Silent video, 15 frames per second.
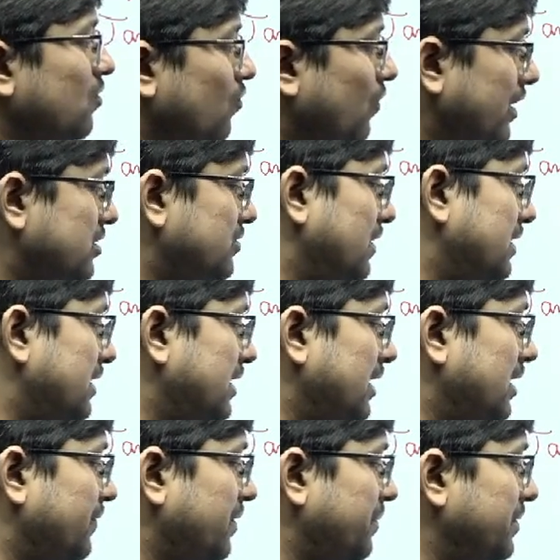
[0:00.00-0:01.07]
Why Swati can
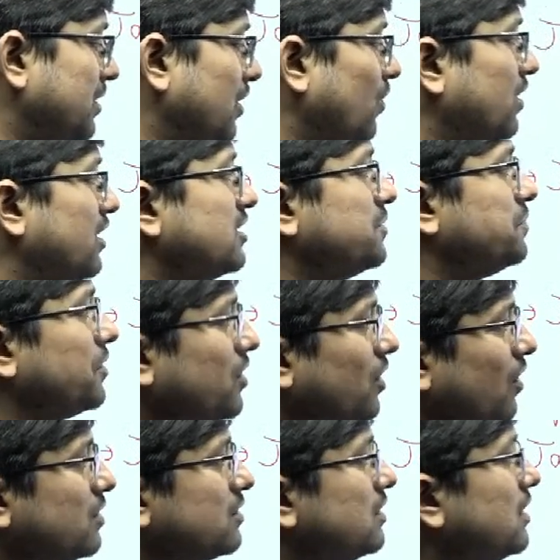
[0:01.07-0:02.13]
never be the oldest?
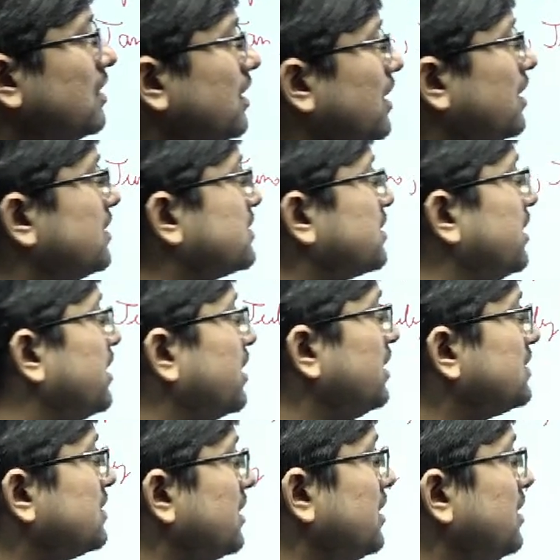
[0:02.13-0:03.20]
Because it is clearly
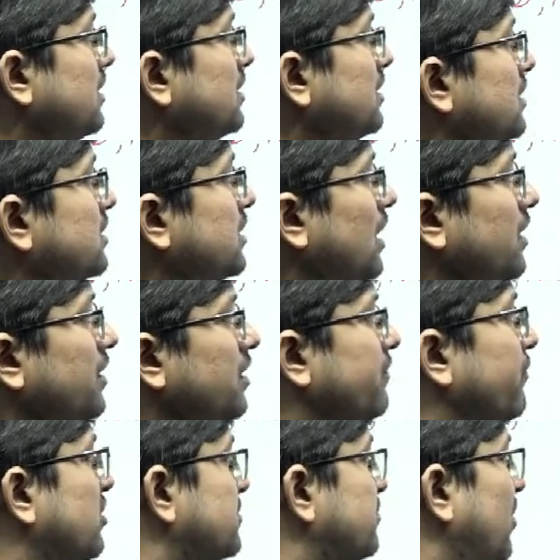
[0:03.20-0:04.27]
said, Shalini
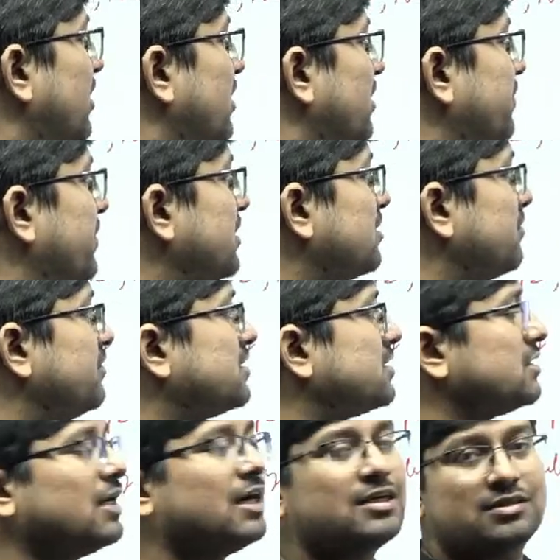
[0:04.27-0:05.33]
was born in a month which
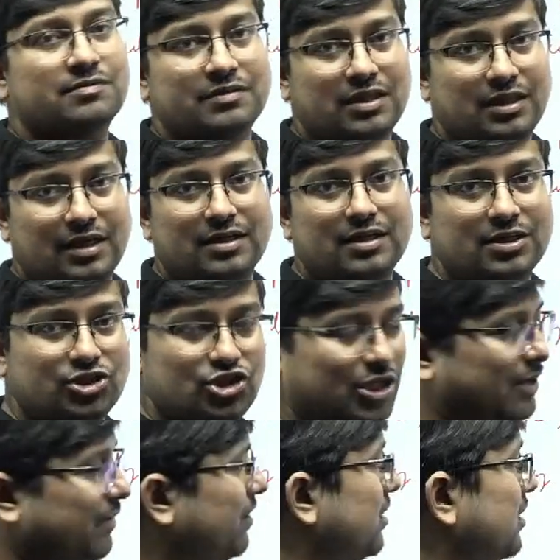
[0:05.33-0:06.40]
starts with letter J.